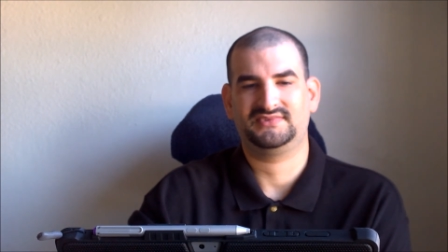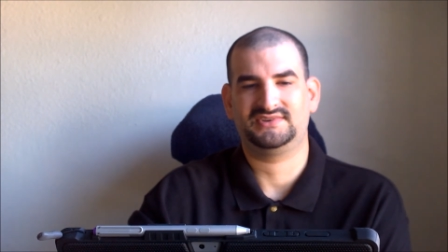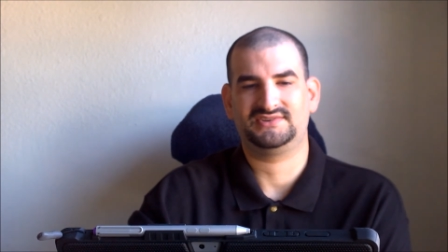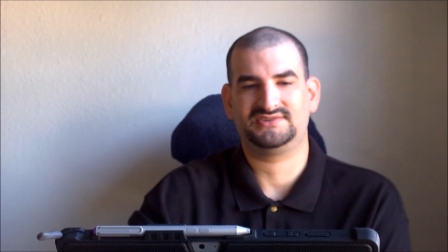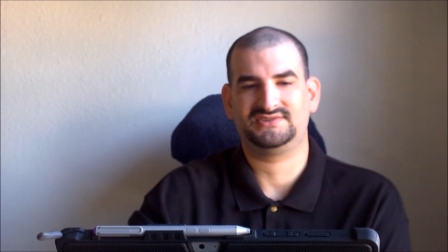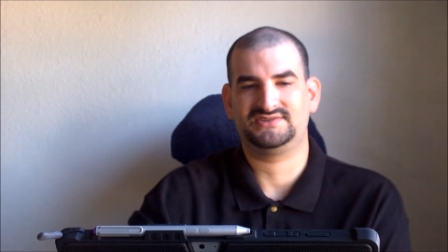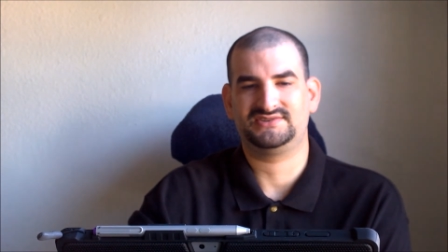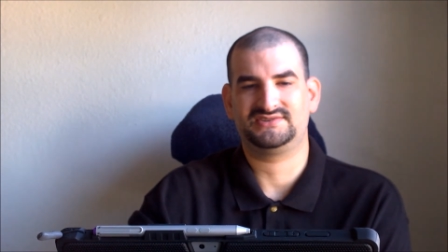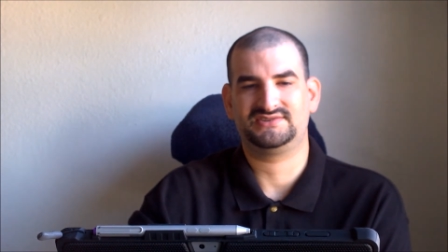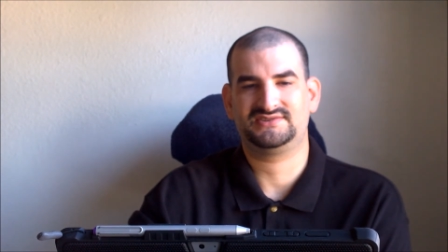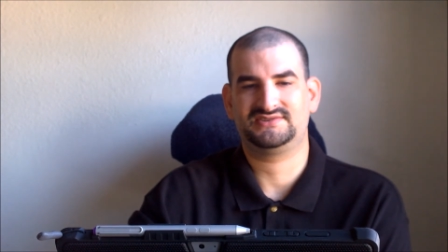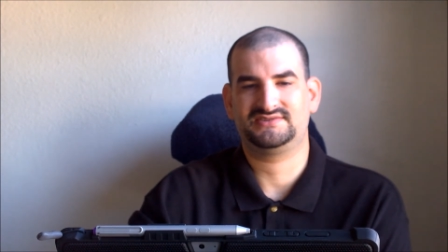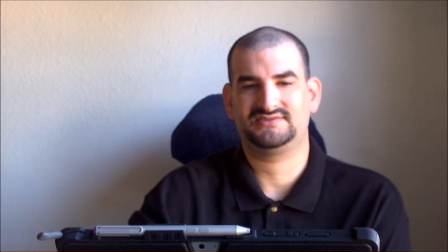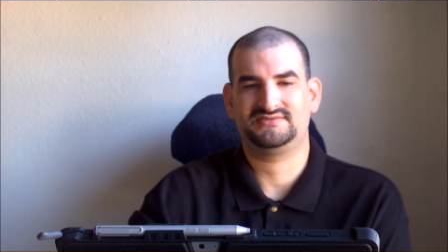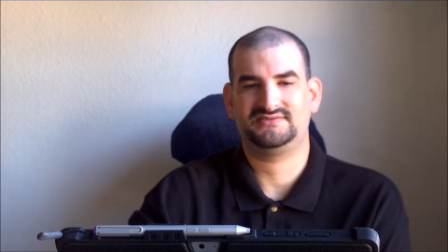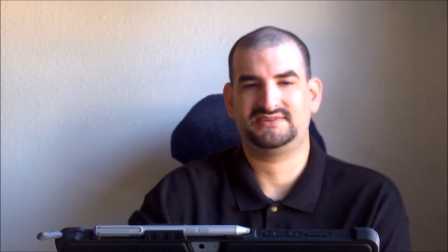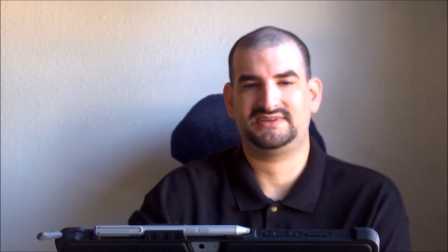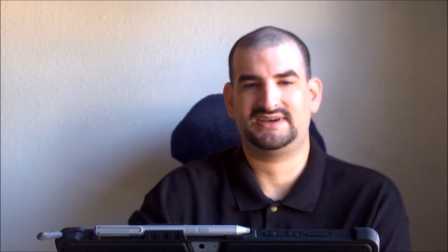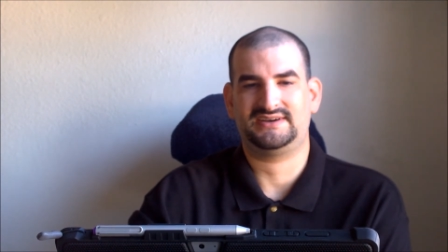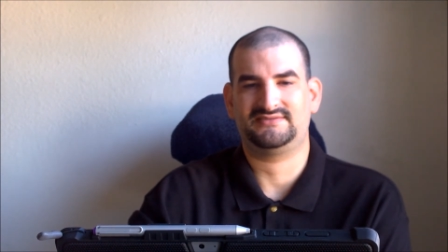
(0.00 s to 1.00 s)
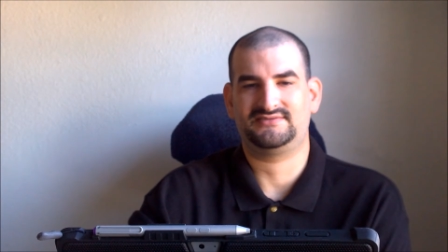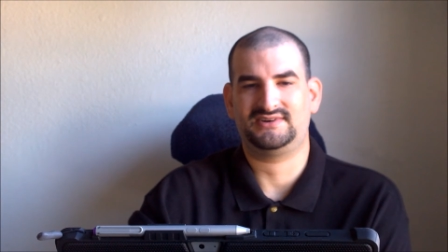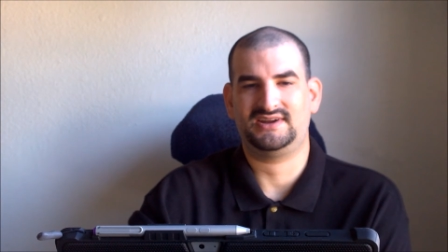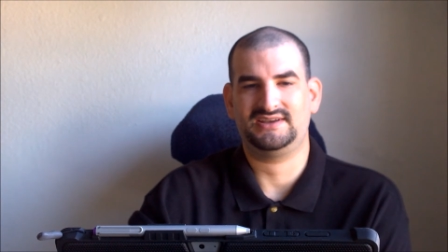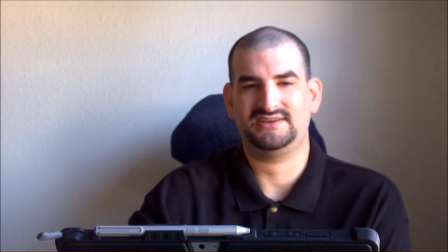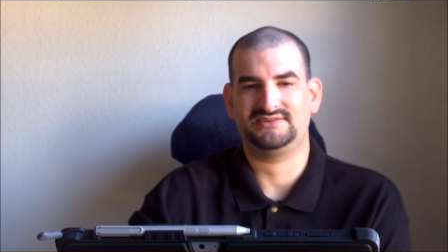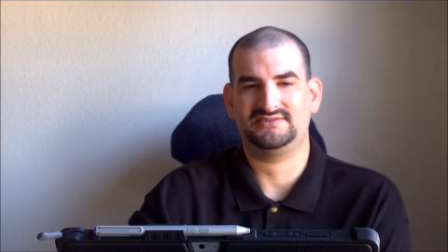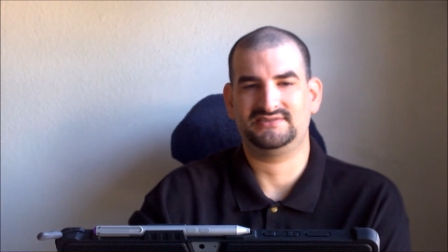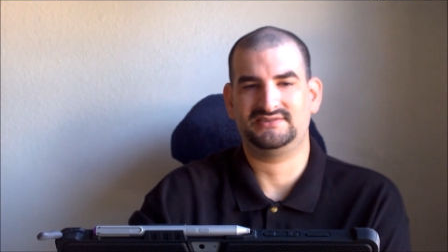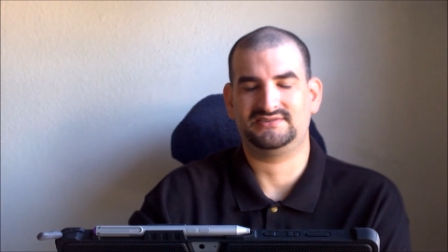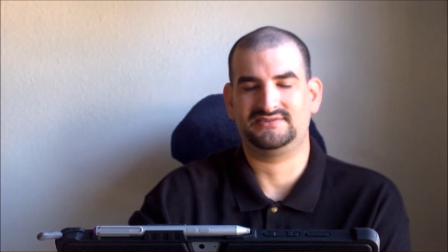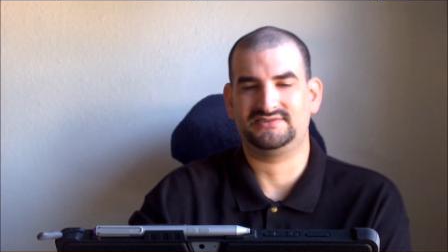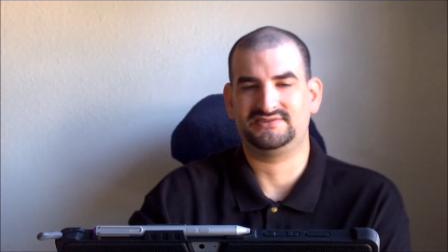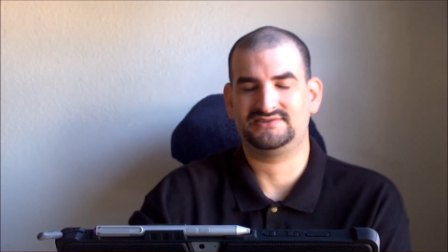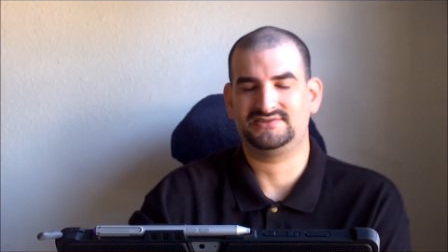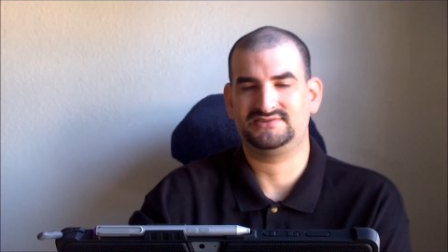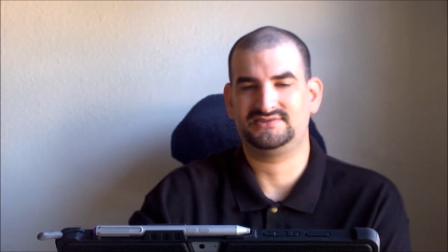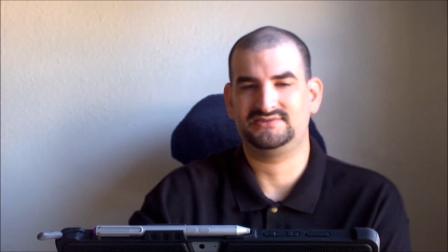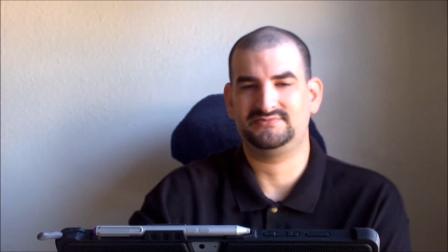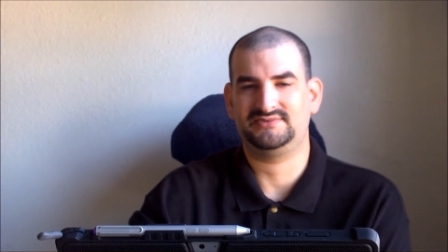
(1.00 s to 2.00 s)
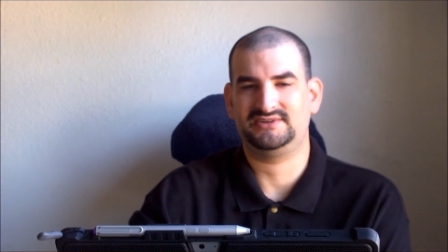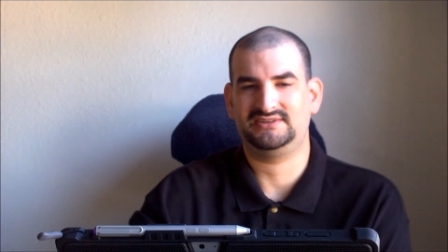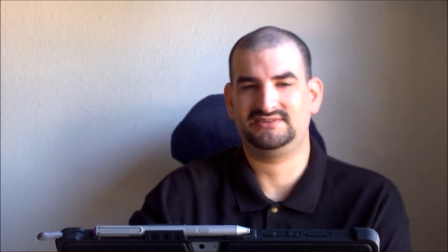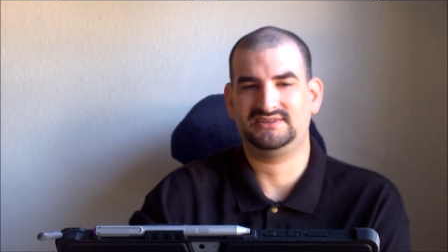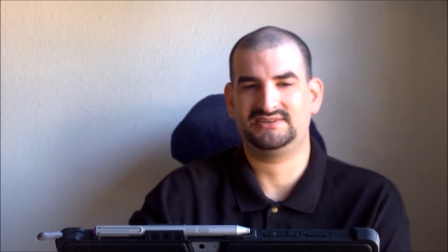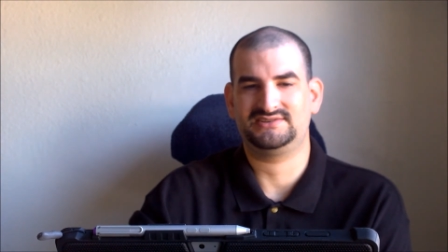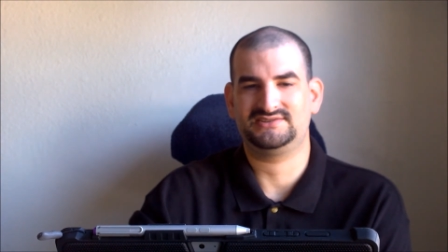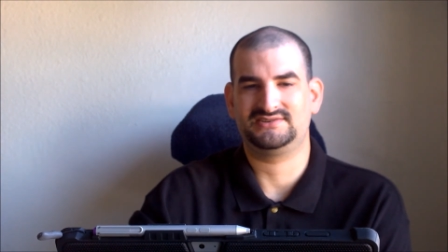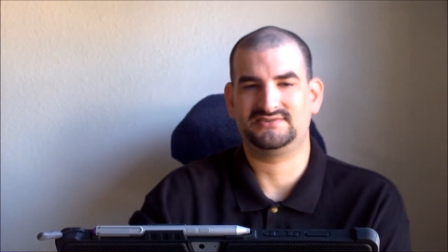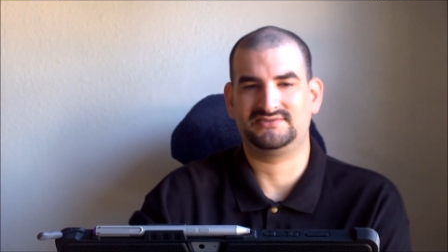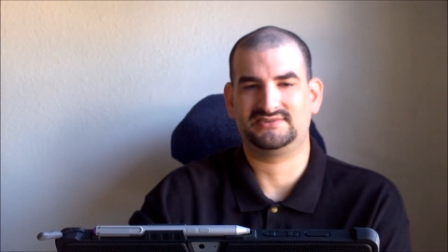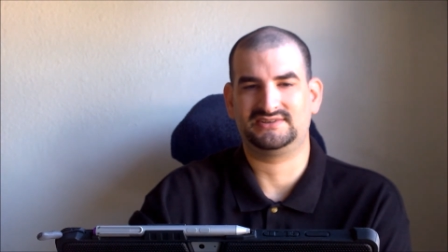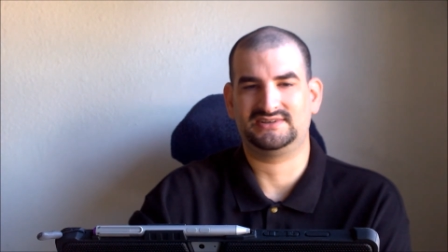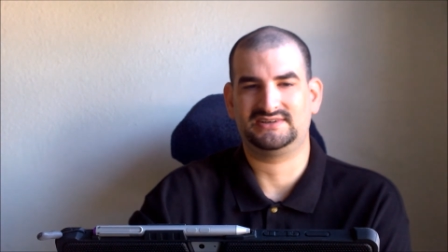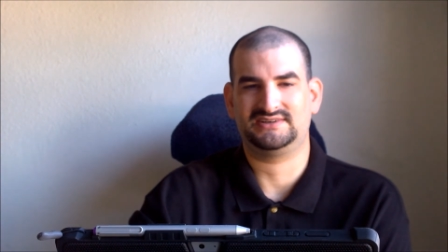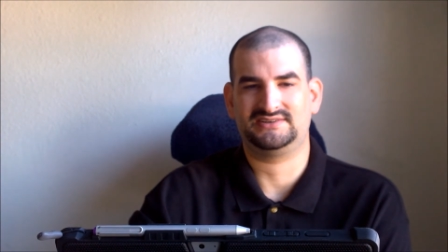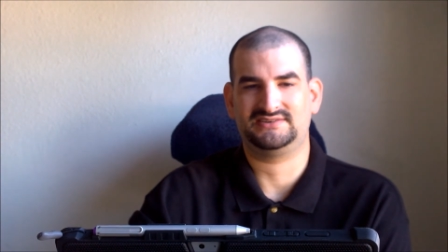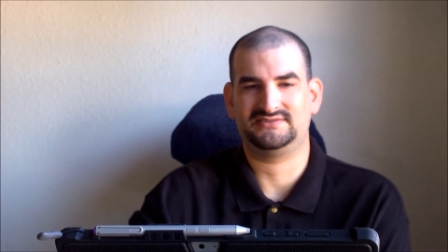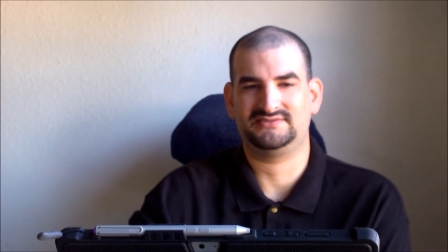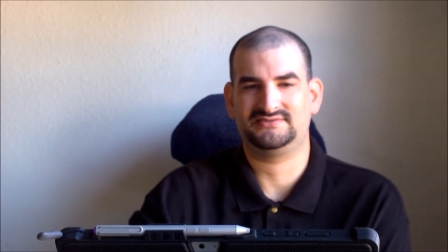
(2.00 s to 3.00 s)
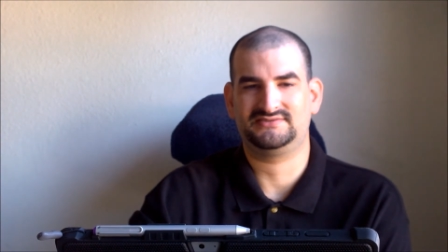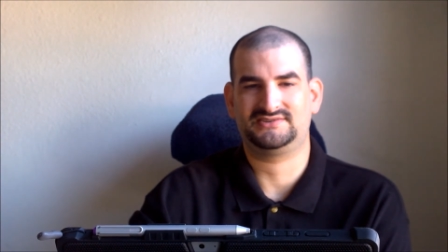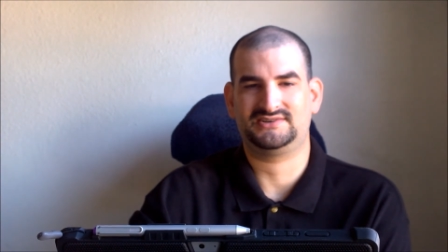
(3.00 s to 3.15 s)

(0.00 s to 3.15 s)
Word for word: it's just not right. You know, there's too many things going on.